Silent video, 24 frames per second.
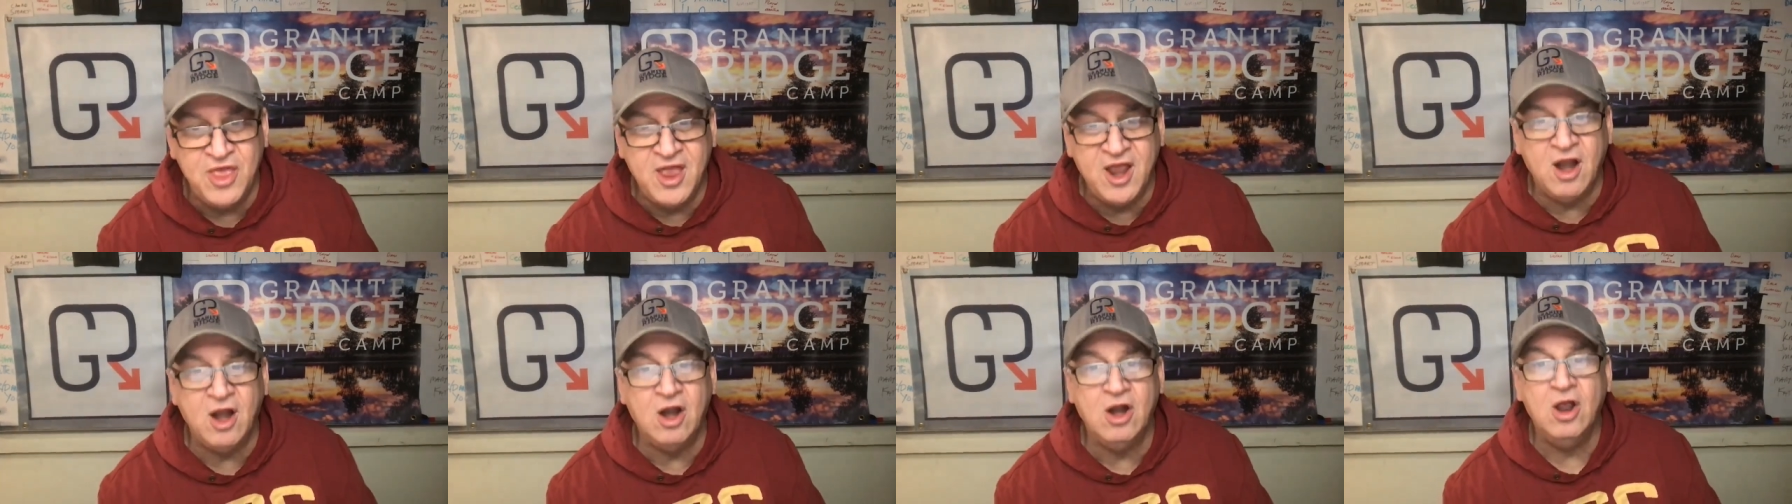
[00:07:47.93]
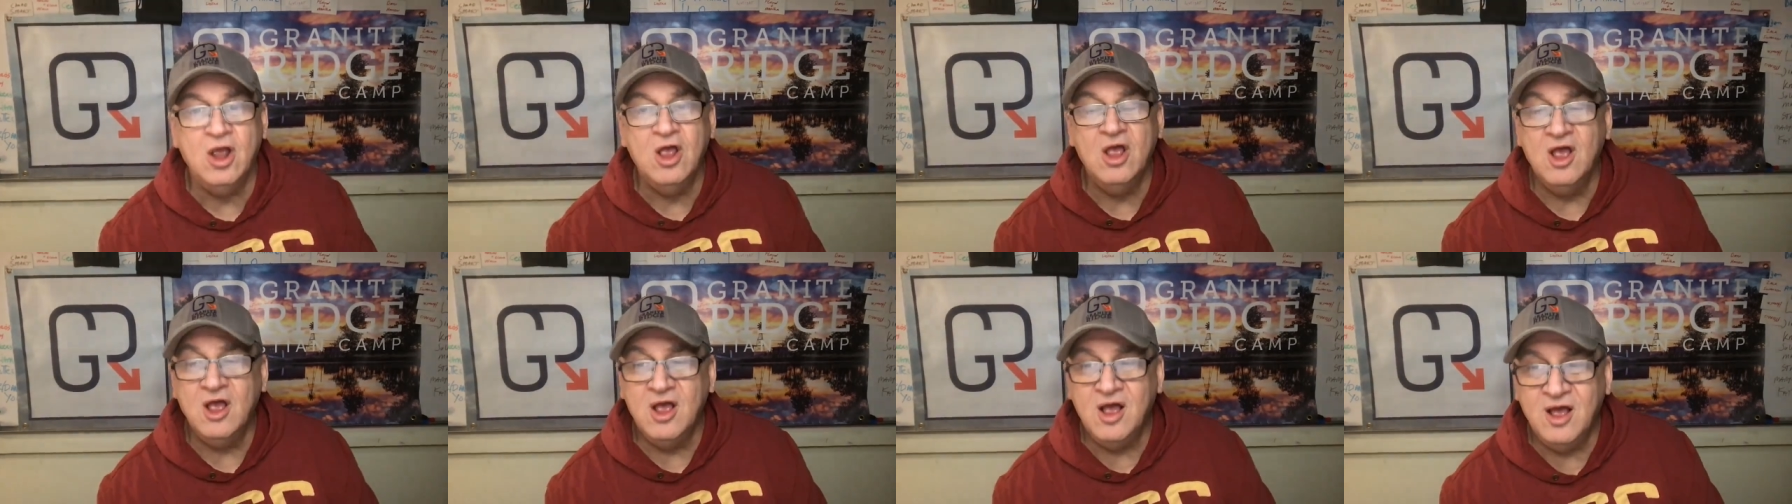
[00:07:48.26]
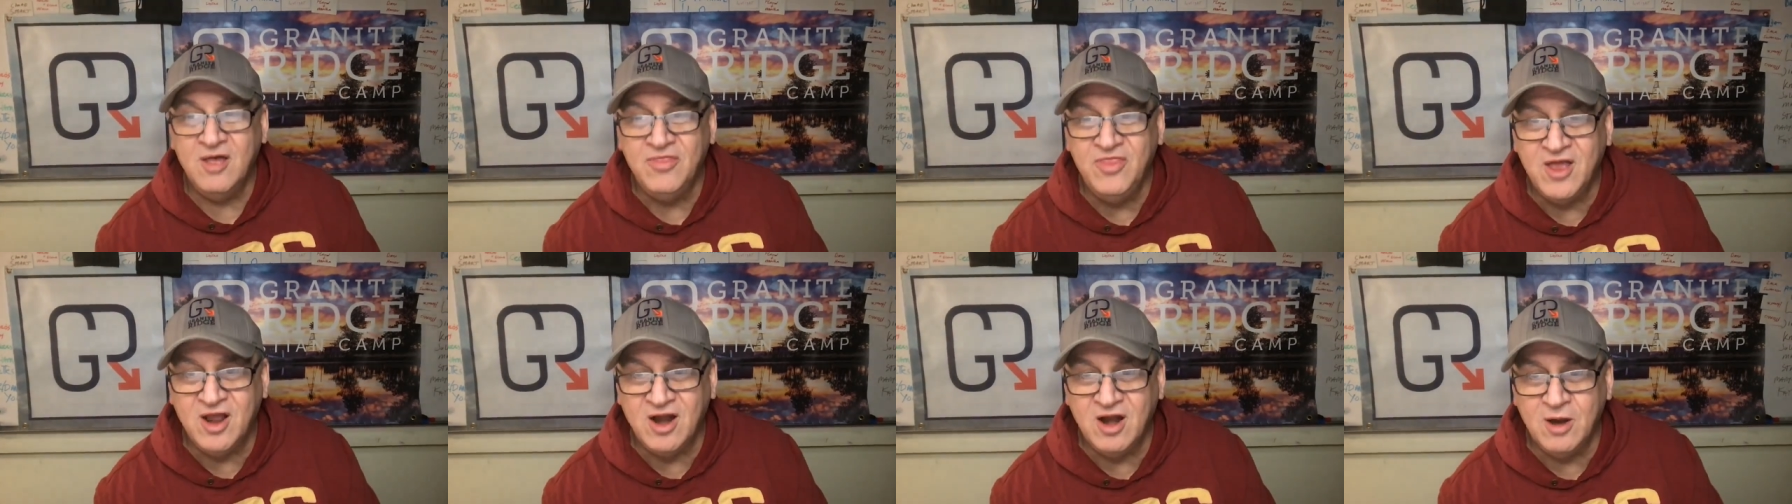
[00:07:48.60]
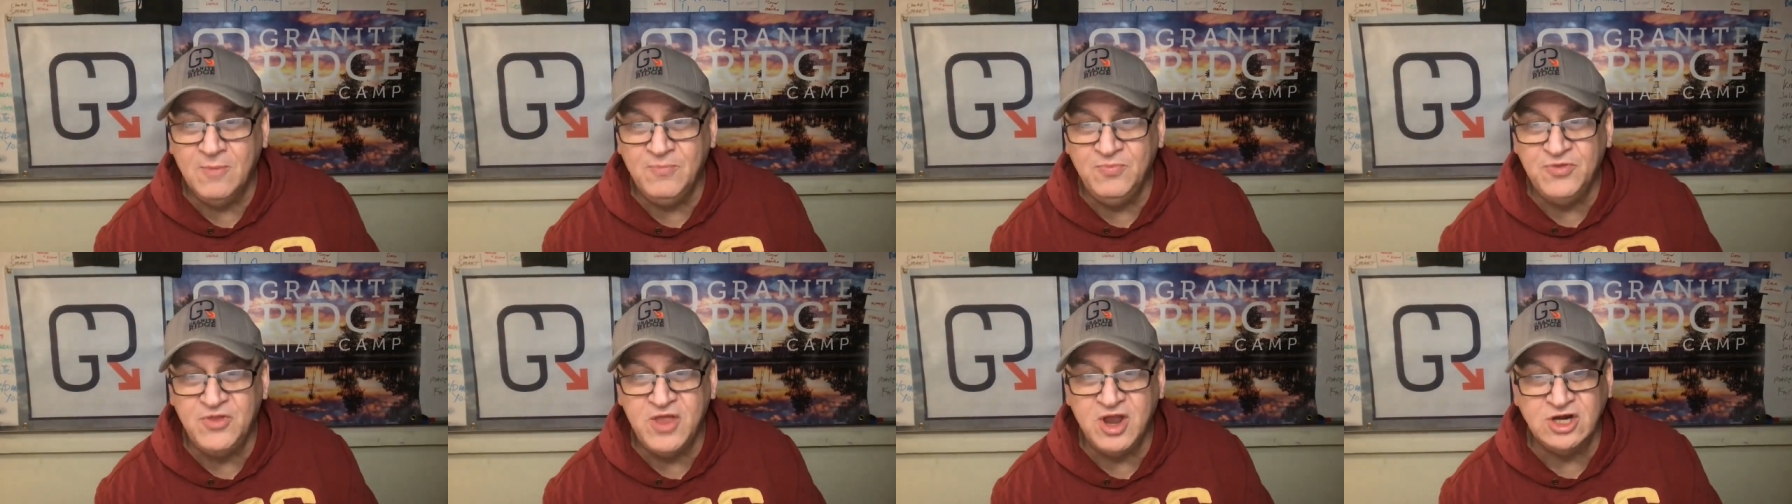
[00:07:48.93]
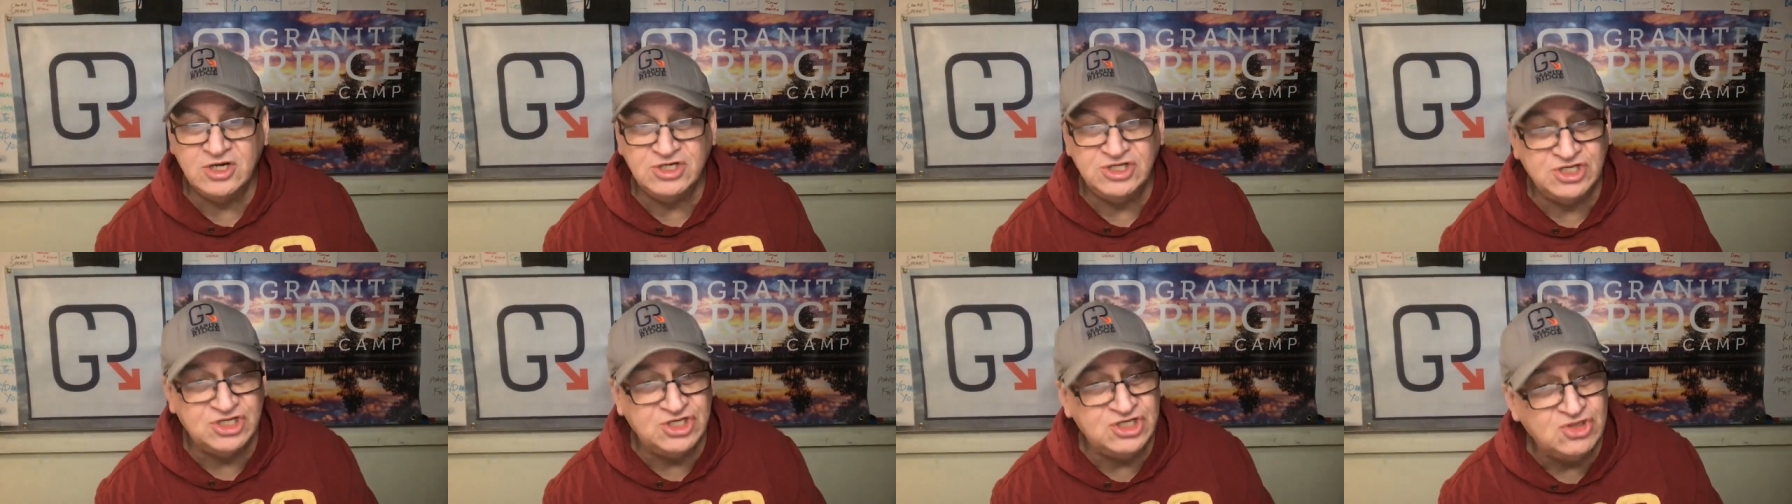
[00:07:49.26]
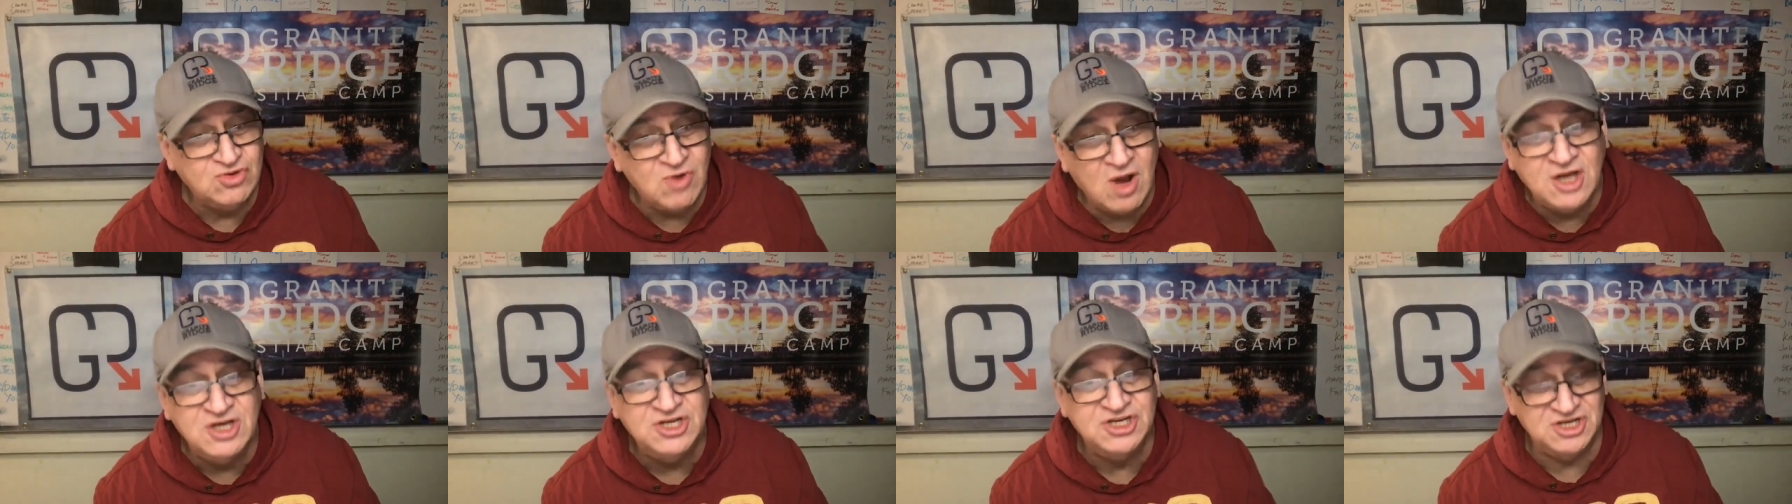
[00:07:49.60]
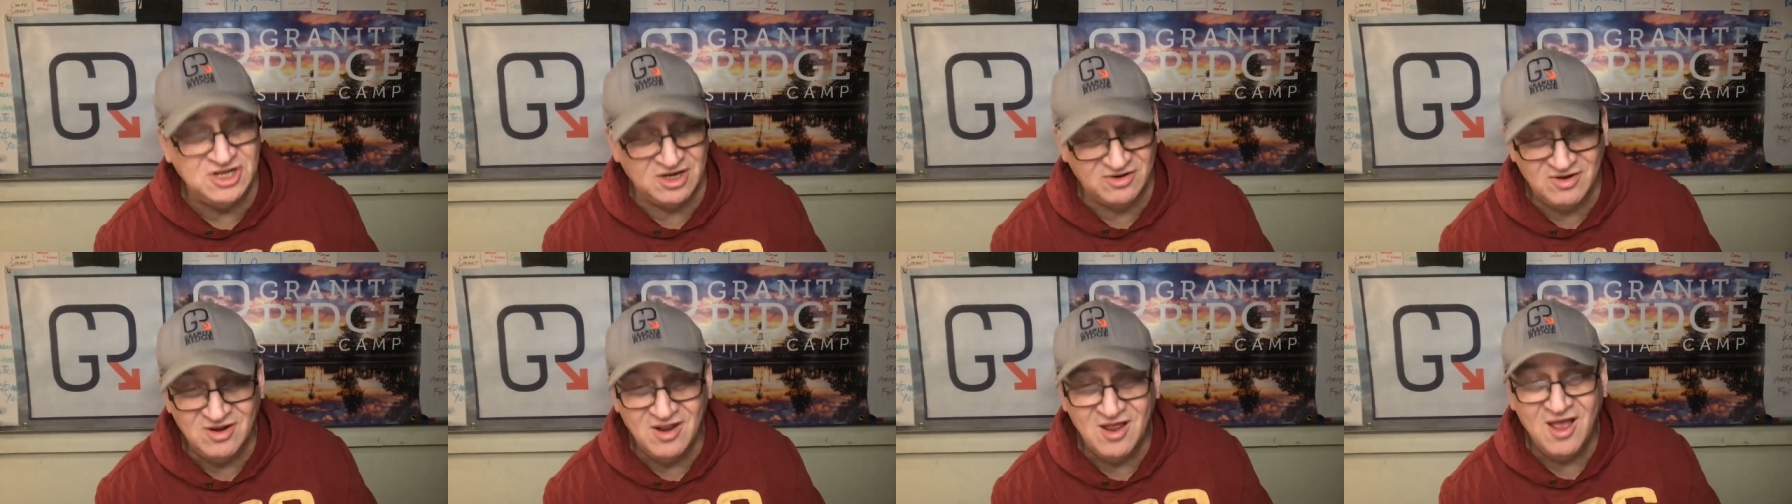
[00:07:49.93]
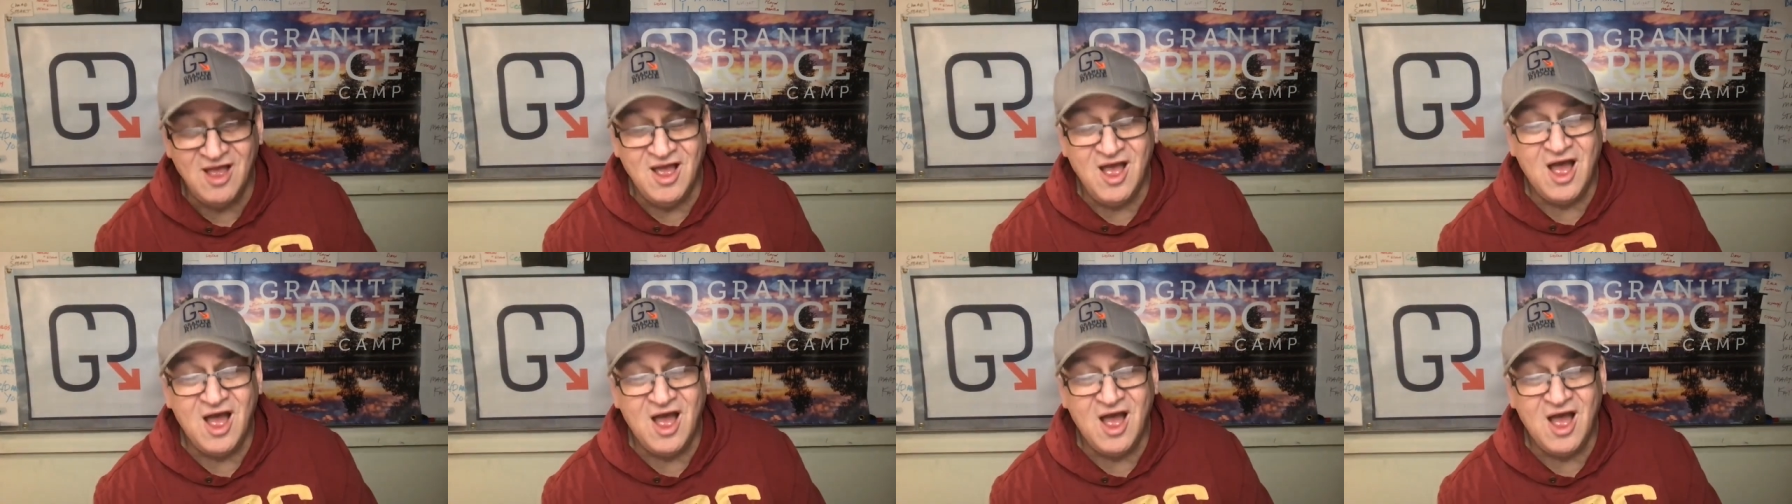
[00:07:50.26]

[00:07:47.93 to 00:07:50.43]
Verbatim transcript: their their their destruction.